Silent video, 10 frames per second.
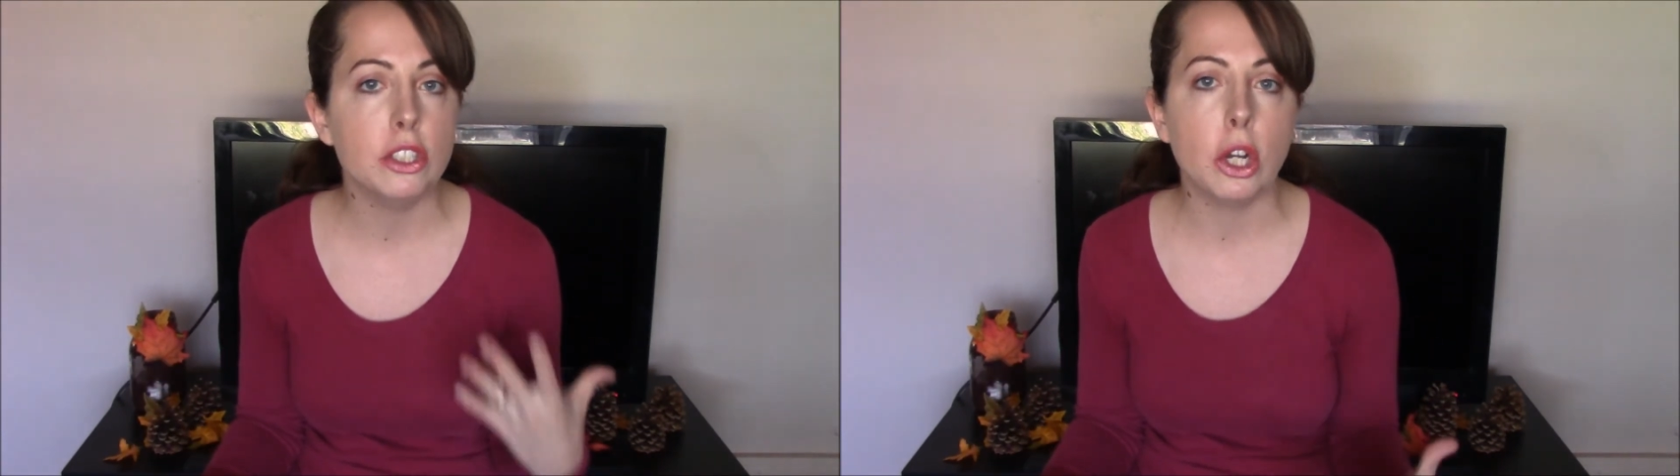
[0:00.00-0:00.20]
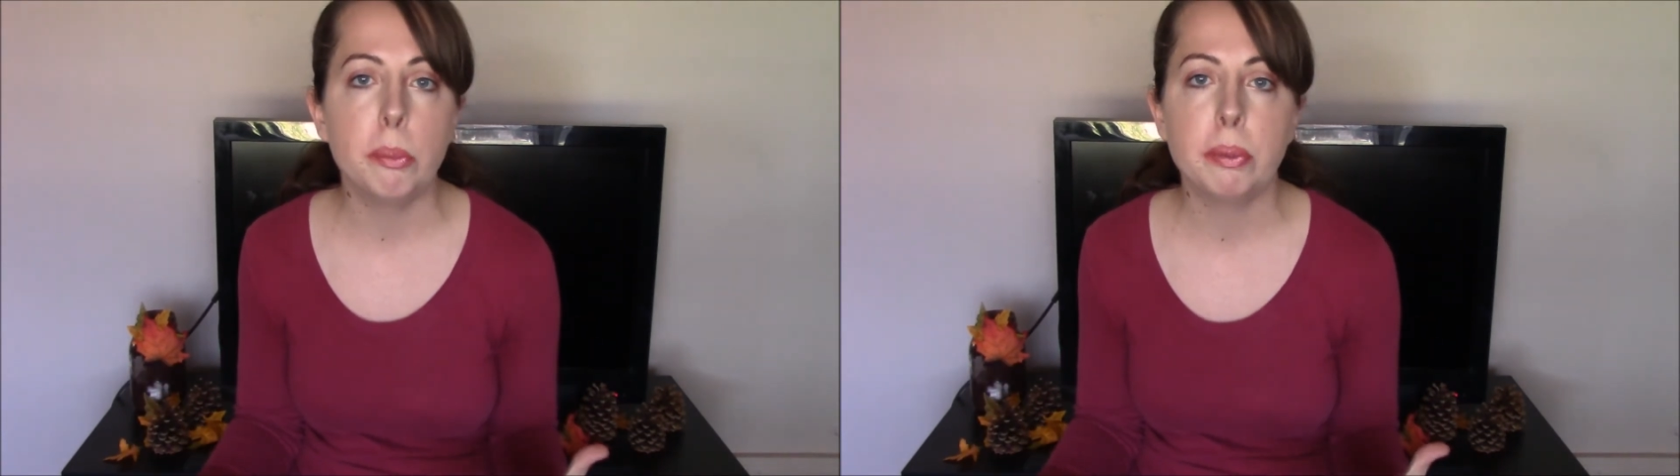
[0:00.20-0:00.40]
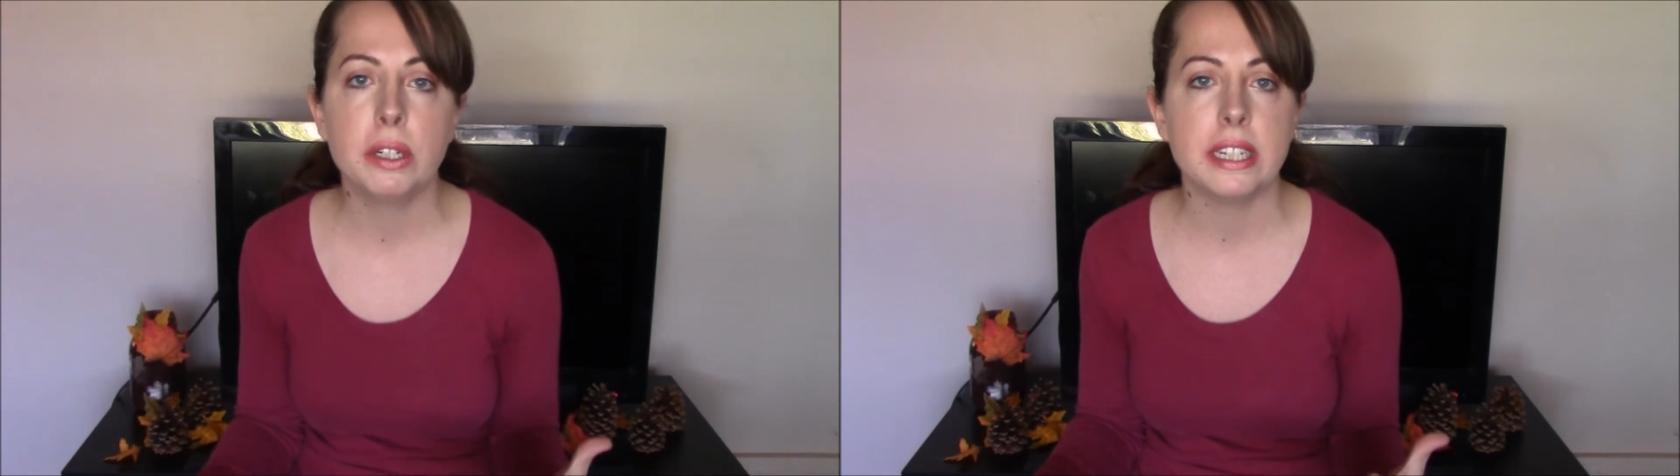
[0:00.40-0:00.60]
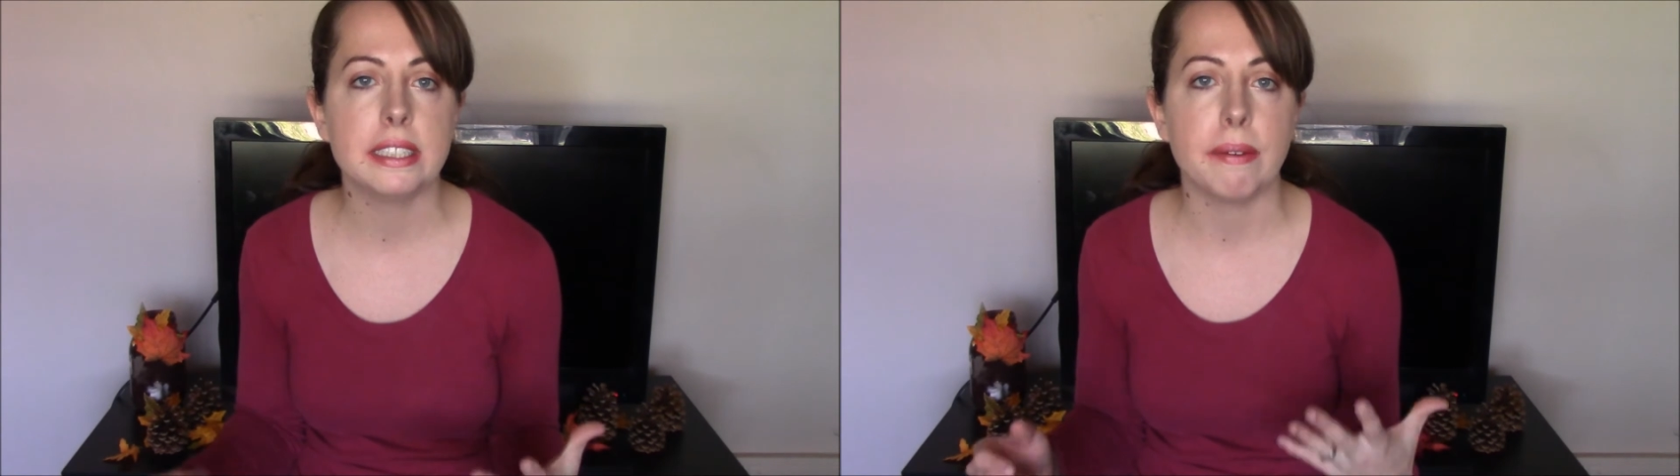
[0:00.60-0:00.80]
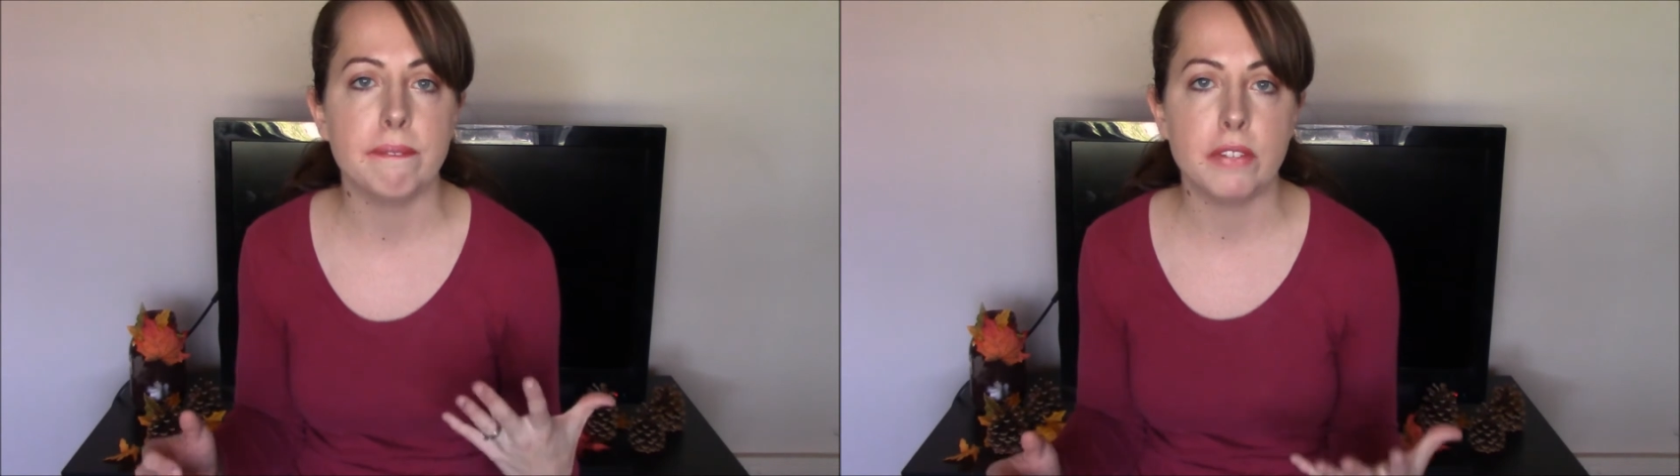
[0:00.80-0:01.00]
a notebook
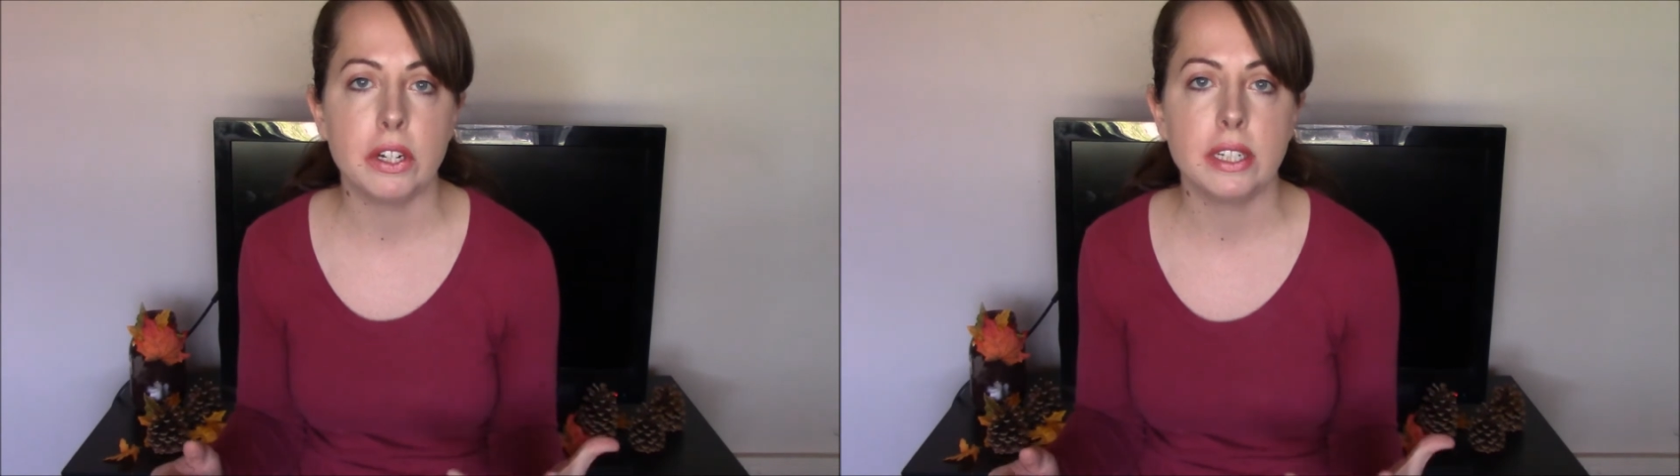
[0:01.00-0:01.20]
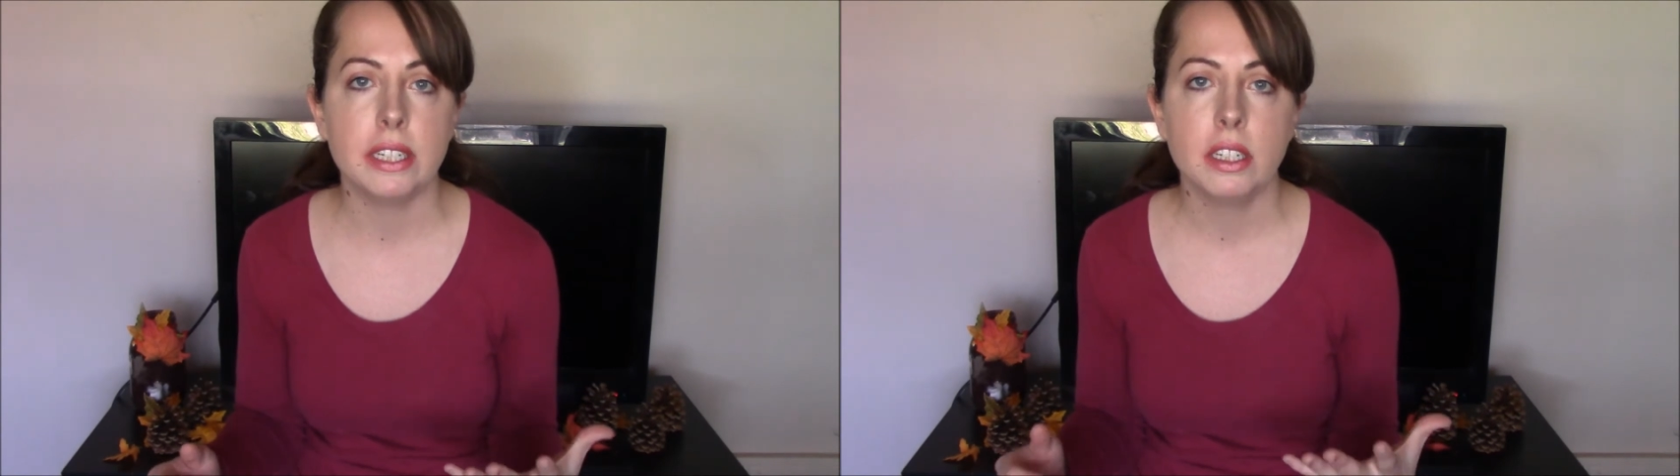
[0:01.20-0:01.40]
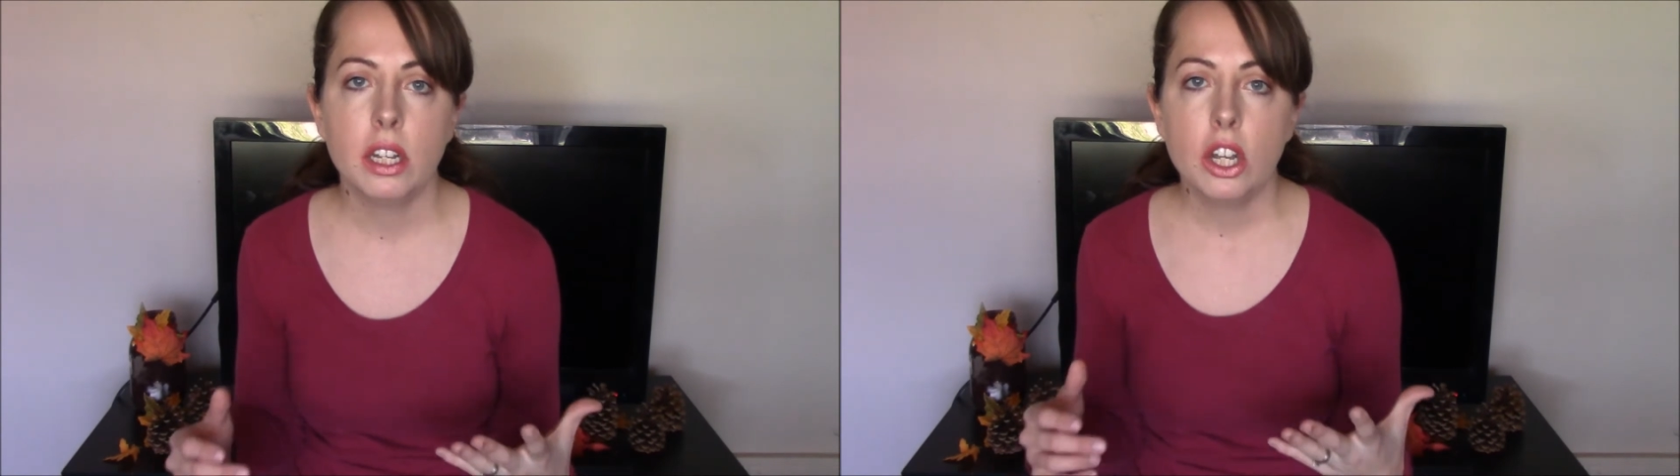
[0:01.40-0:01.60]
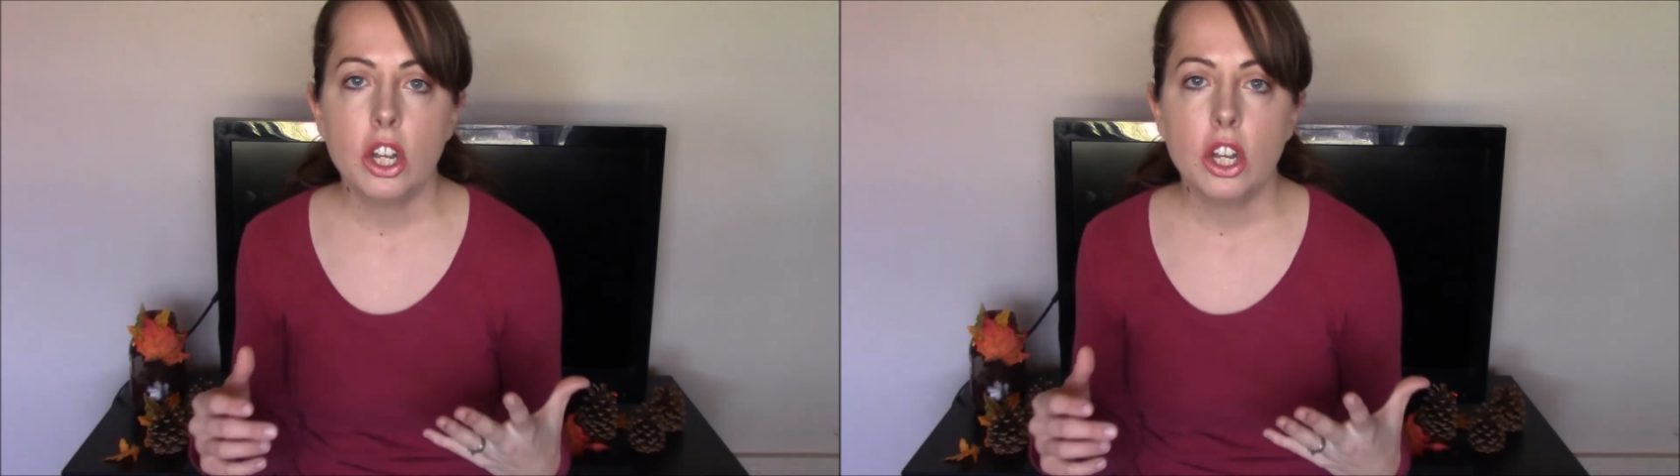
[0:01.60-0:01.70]
is a very